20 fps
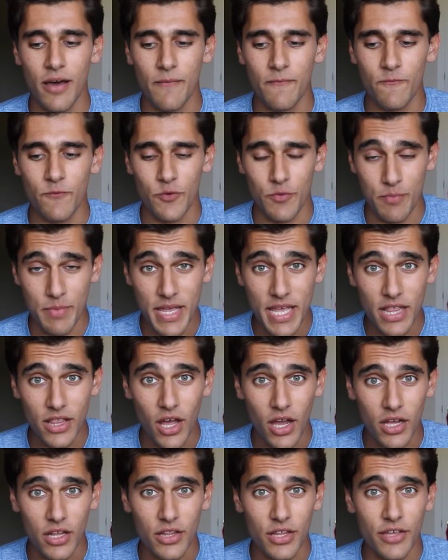For me,
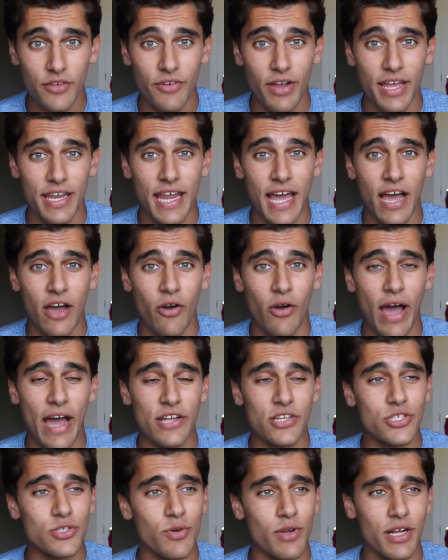luckily, right now, I
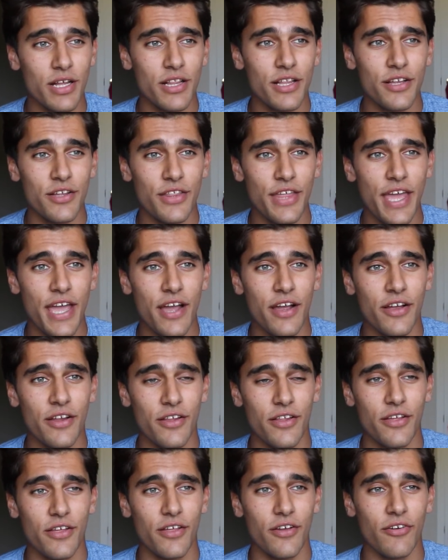just want to clear the air
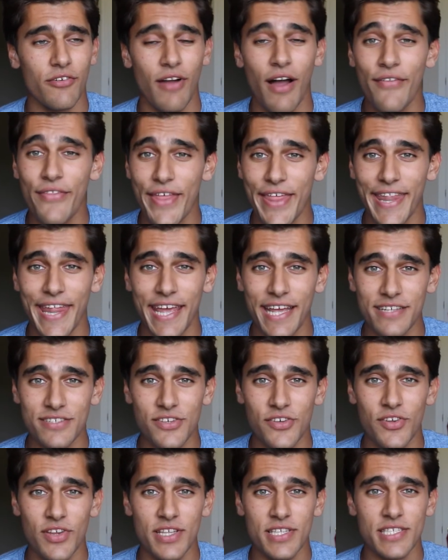around that
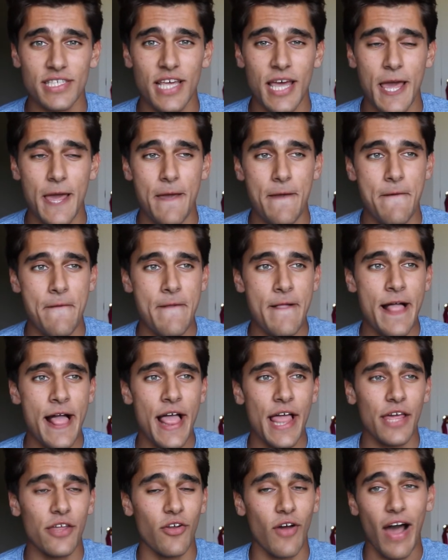negativity and say,
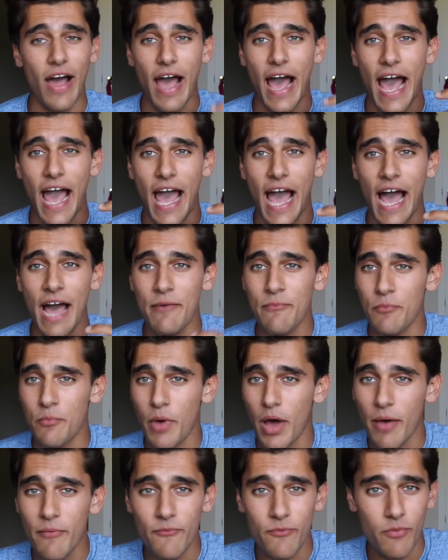
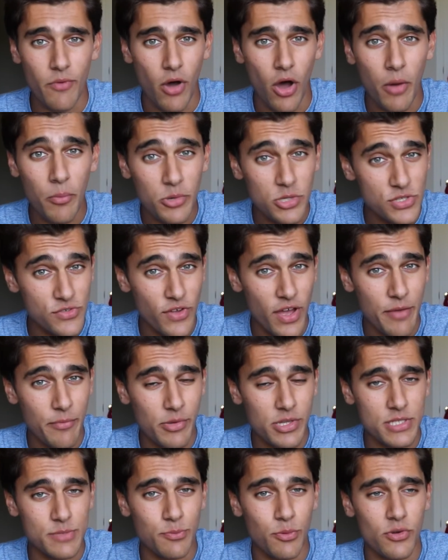I'm almost 5
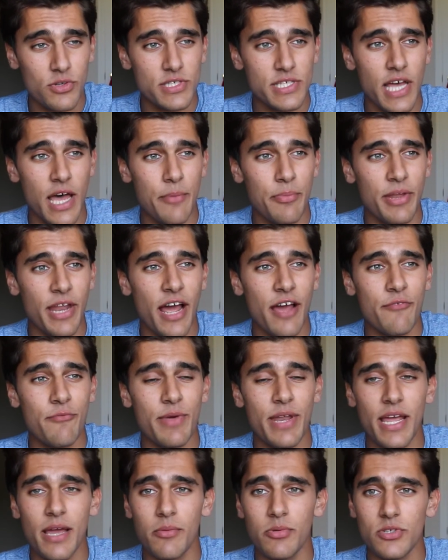months post-op, and I've
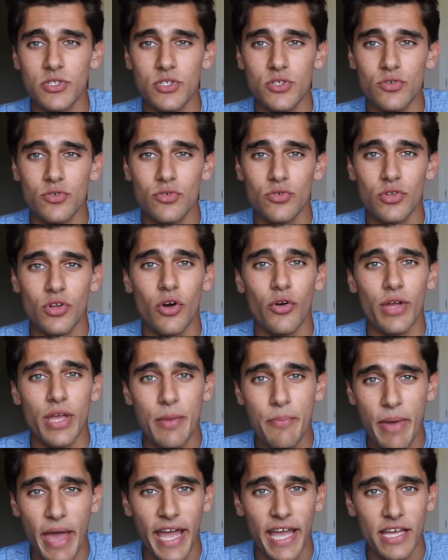been able to,
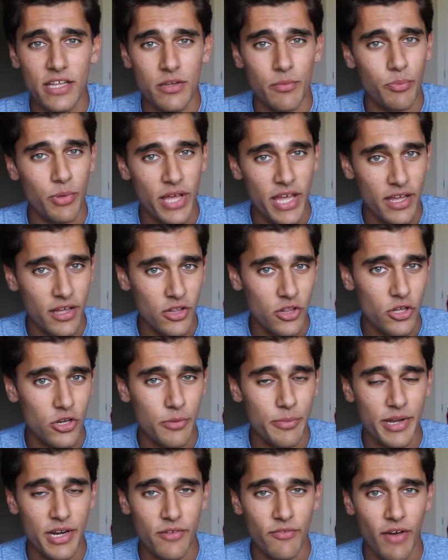get back into playing a
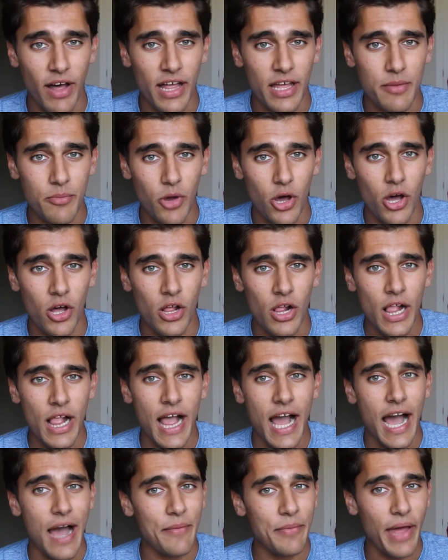little bit of volleyball.
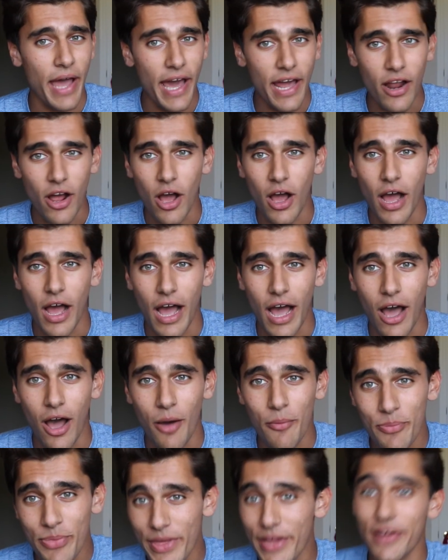I'm not
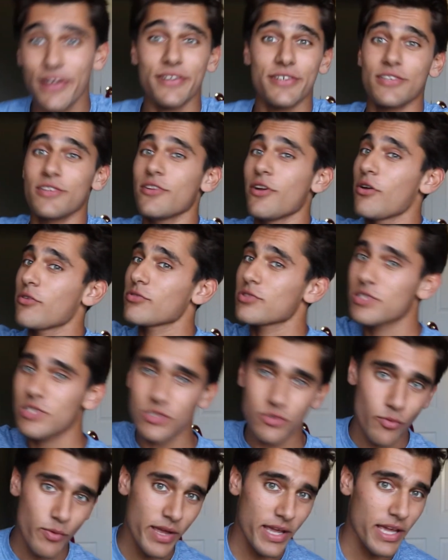up there,
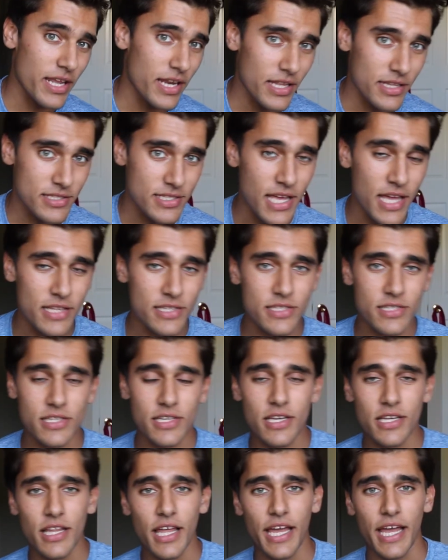swinging
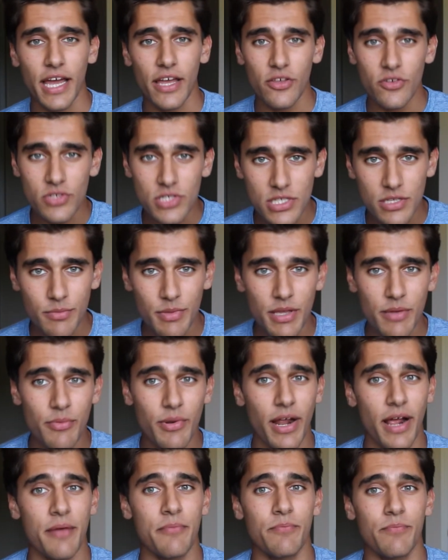intensely like I used to be, but
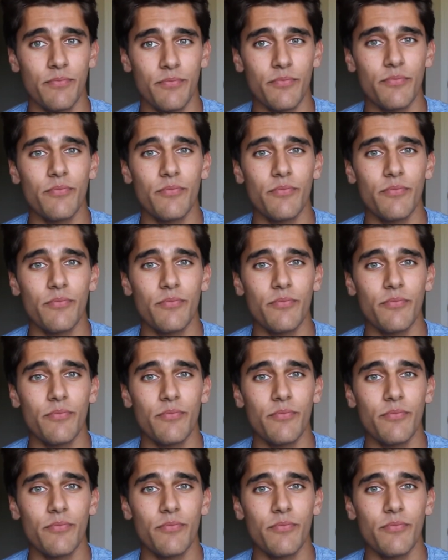I'm,